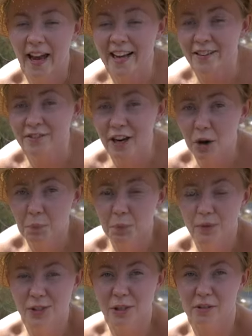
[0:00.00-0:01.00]
I have now
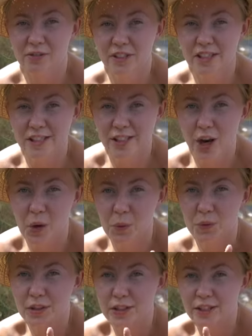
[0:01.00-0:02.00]
put some of the
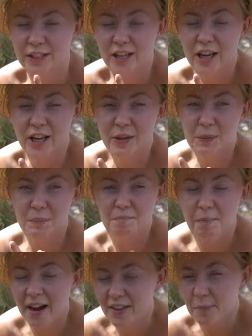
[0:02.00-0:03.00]
stones
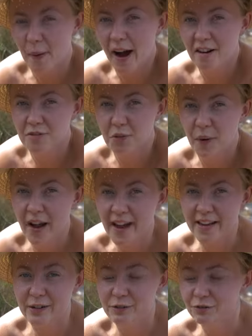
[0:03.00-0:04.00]
by the
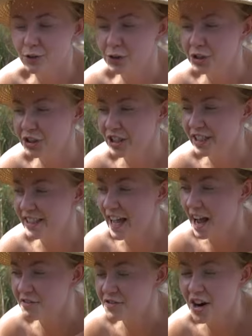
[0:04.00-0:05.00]
pathway. Unfortunately
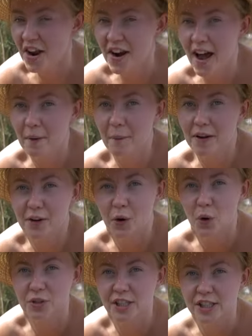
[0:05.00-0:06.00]
I've run out and
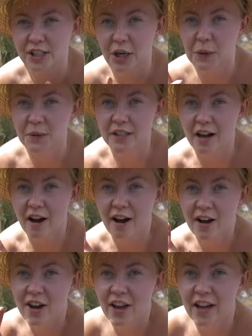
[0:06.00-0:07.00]
all the stones are
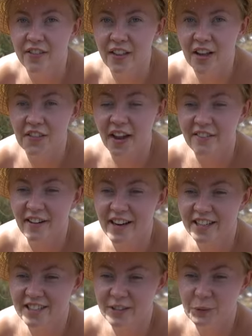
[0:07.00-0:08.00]
in that
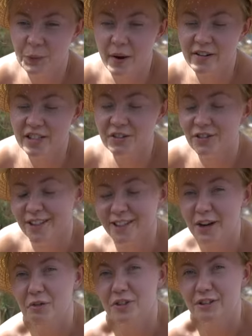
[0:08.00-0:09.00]
direction where it's
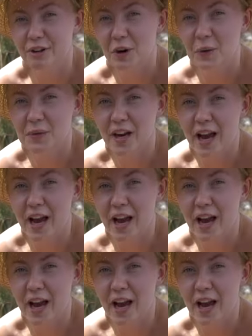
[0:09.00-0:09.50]
really overgrown,